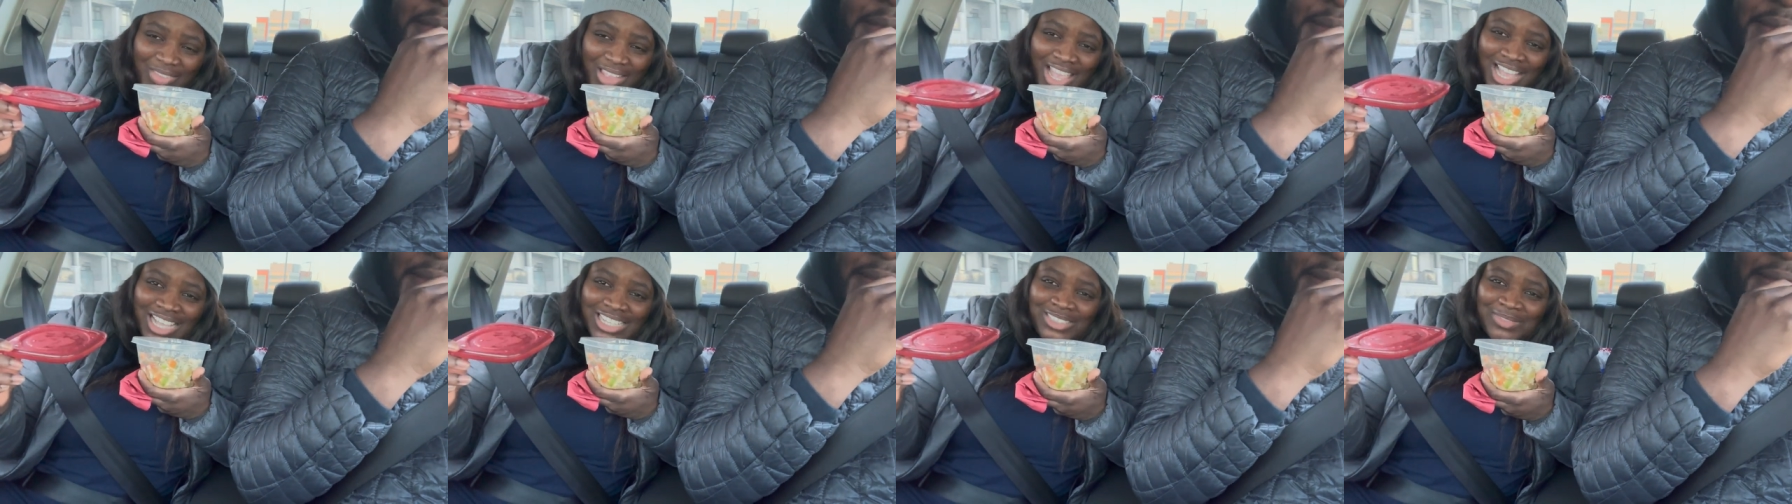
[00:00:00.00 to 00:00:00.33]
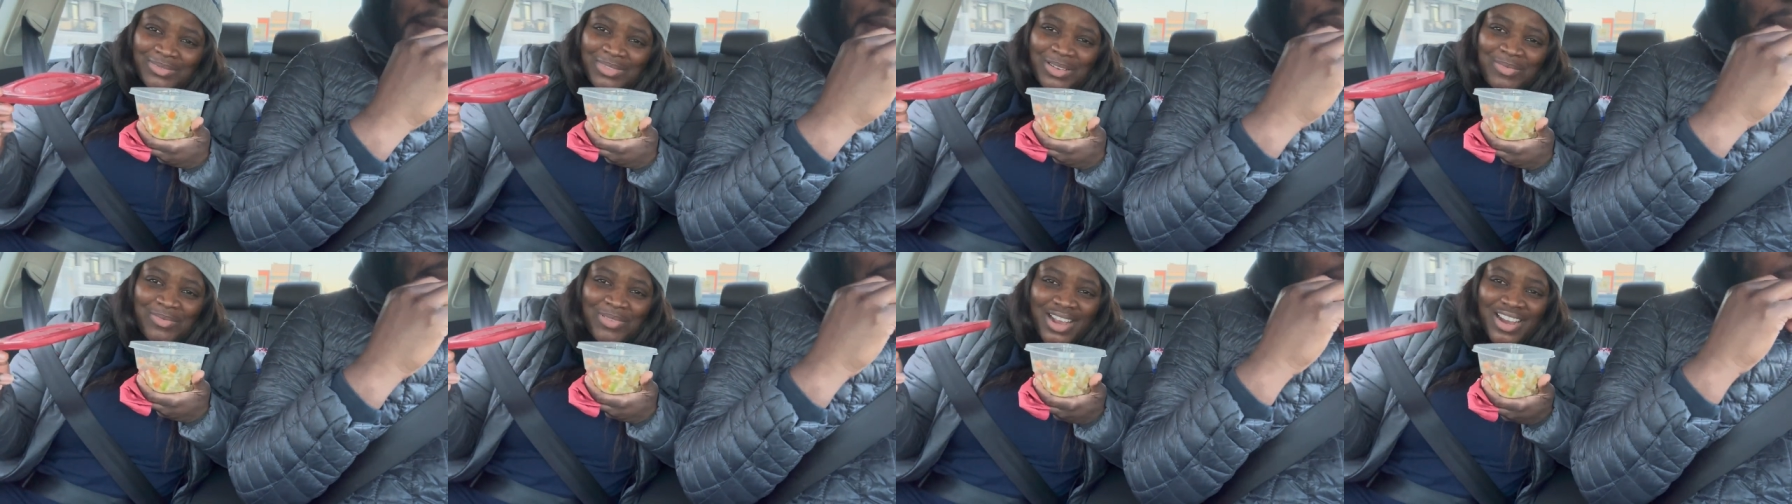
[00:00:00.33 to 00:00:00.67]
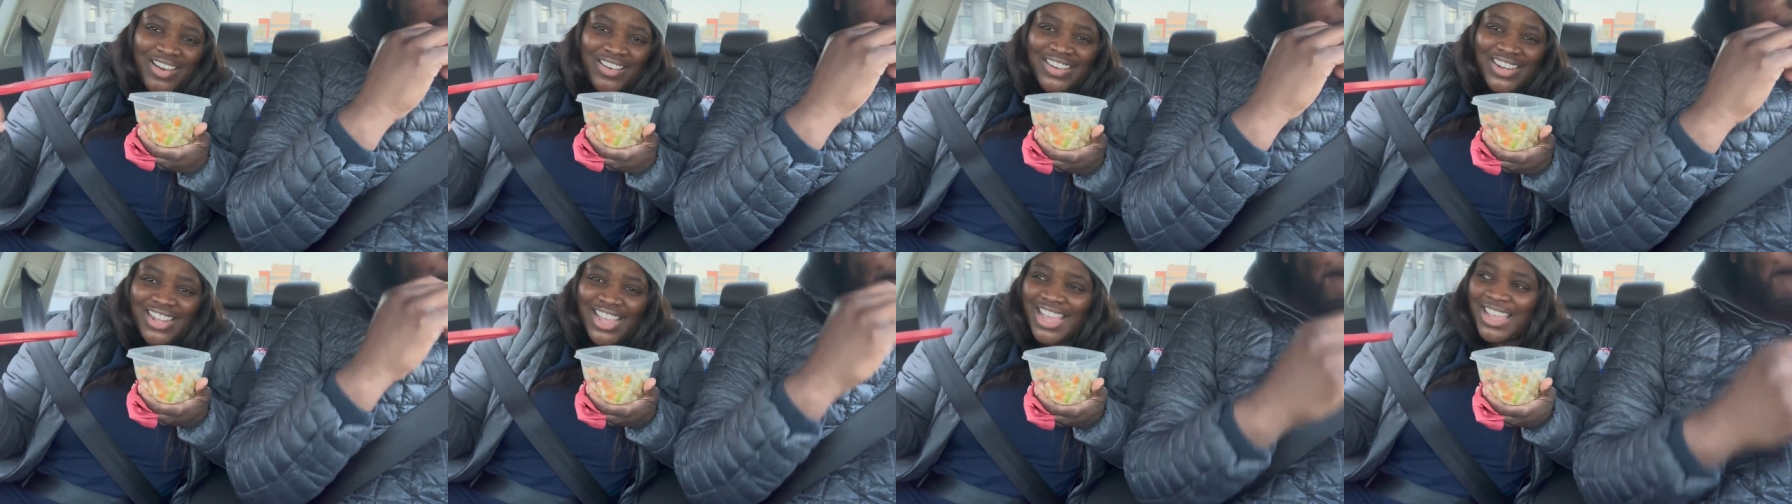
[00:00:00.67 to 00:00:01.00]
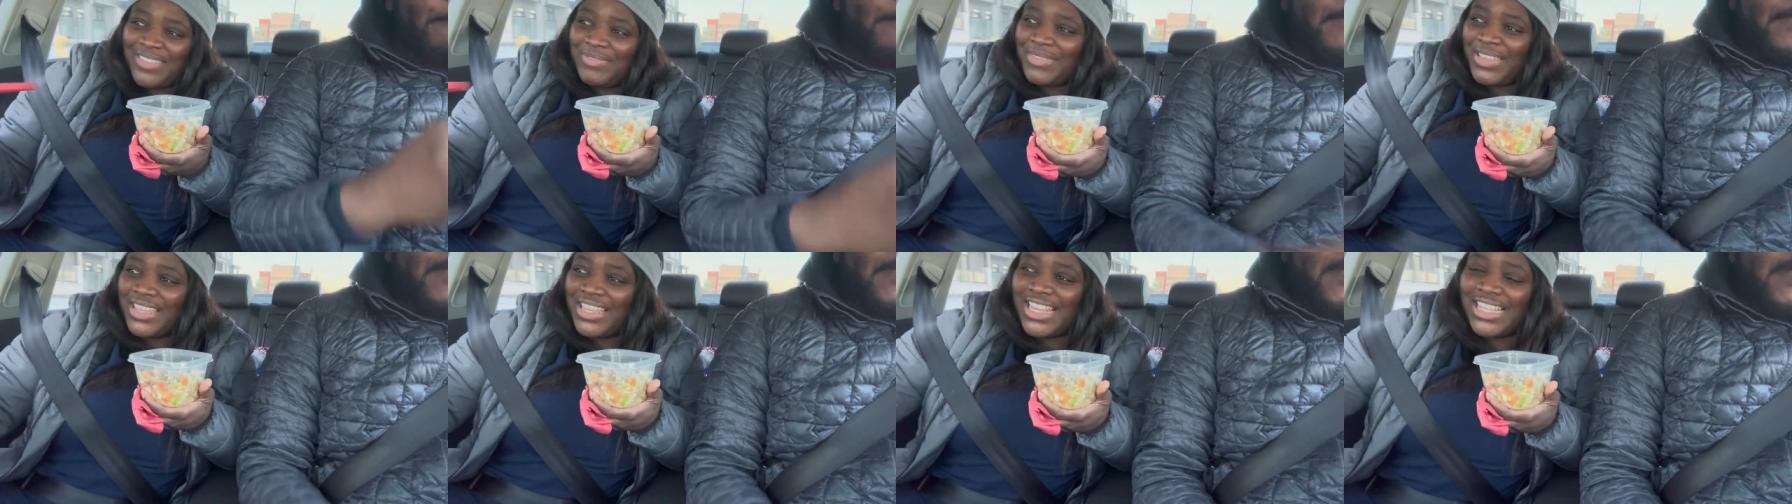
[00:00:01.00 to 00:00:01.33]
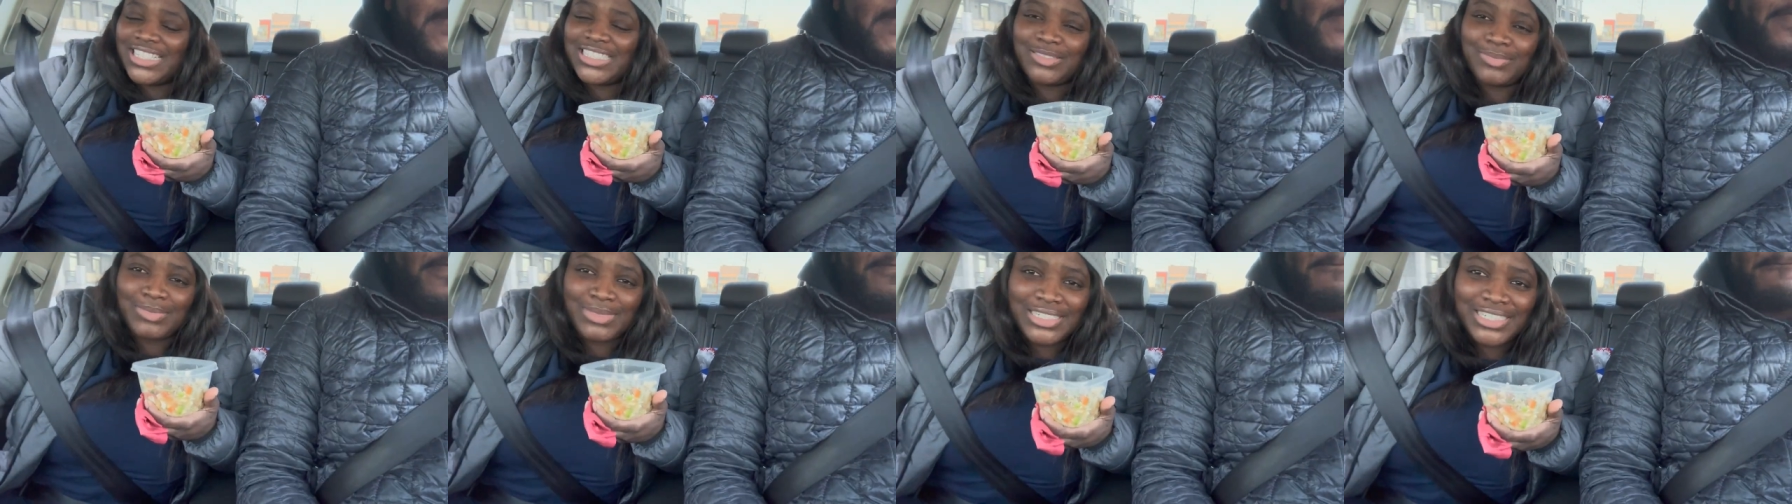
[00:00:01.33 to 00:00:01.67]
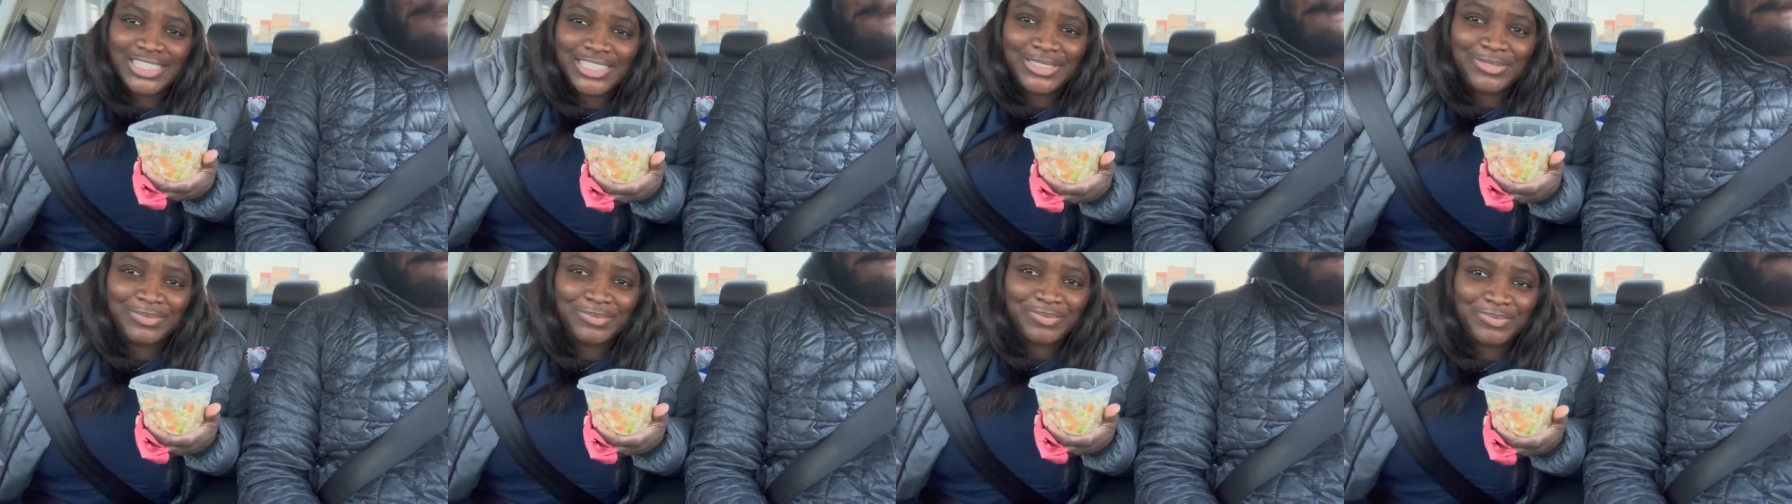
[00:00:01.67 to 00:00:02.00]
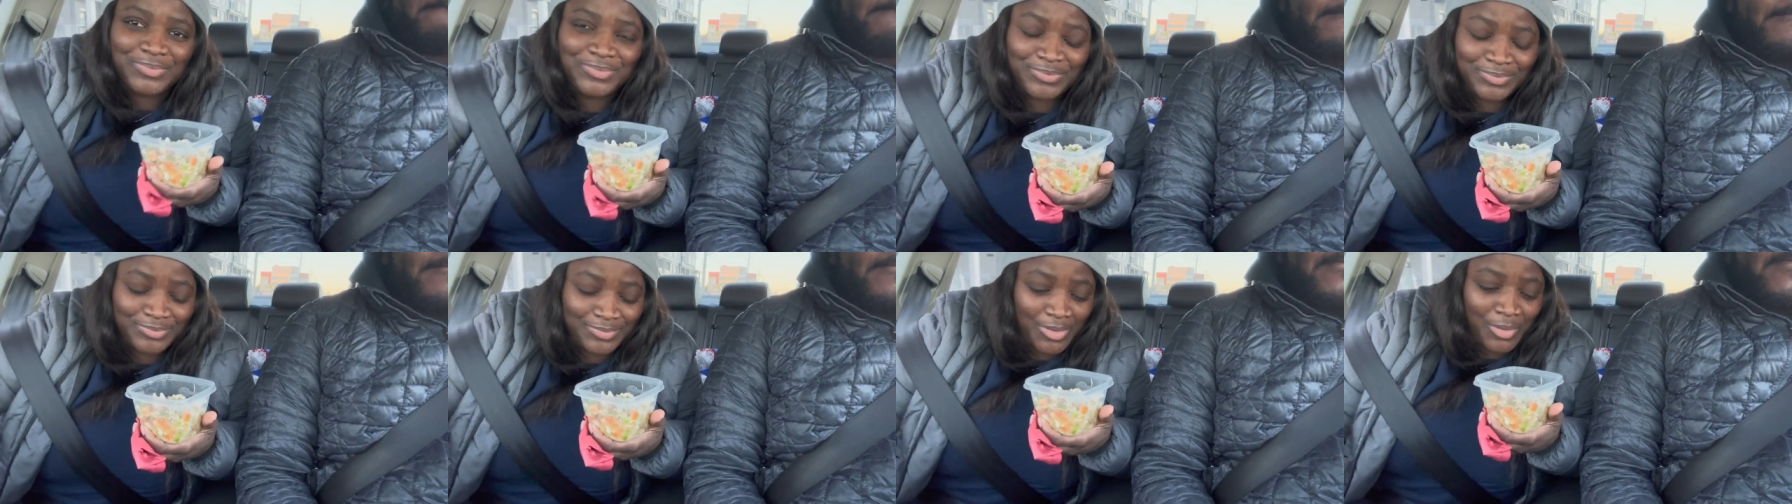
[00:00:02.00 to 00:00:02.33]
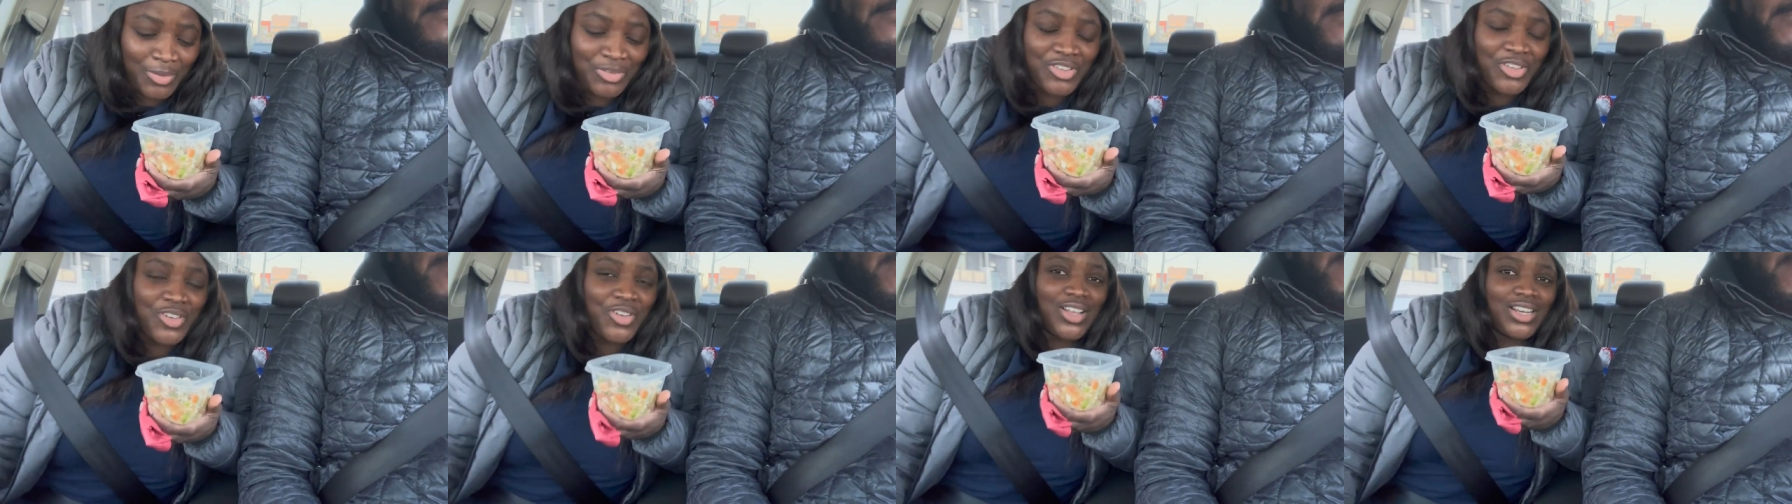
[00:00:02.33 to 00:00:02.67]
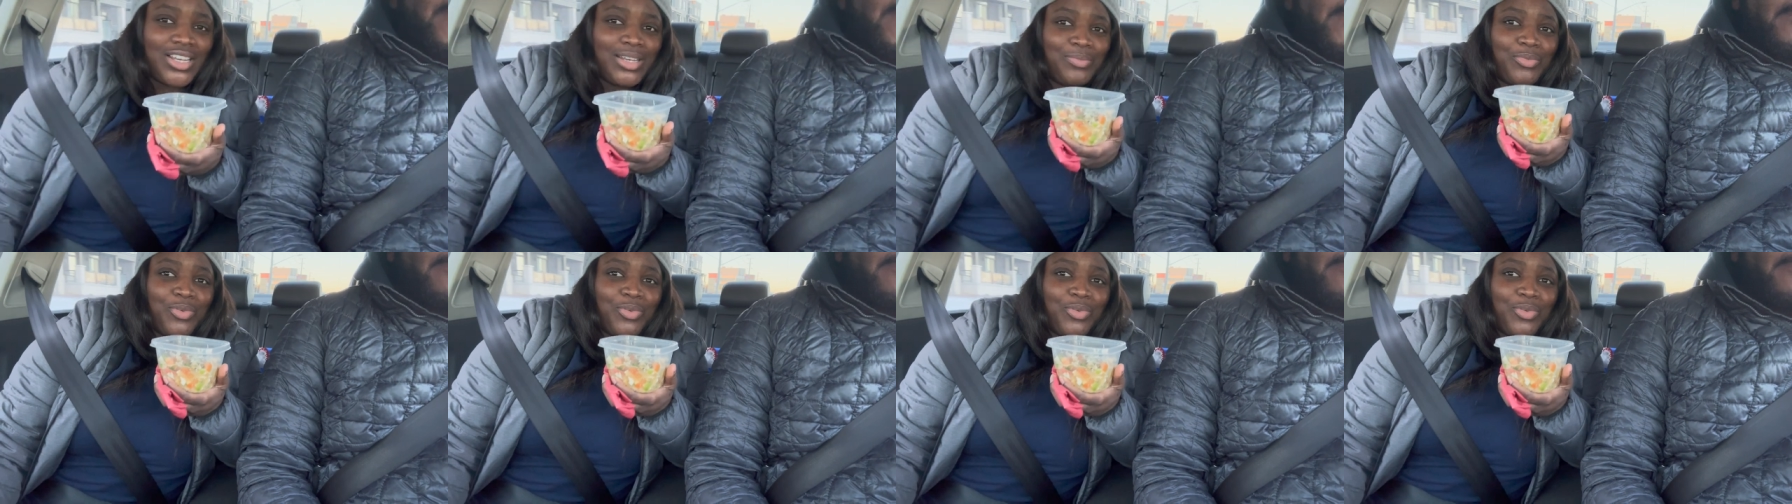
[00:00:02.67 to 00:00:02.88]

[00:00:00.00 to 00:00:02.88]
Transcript: I smell paradise. I mean, I smell, um, what do you call it?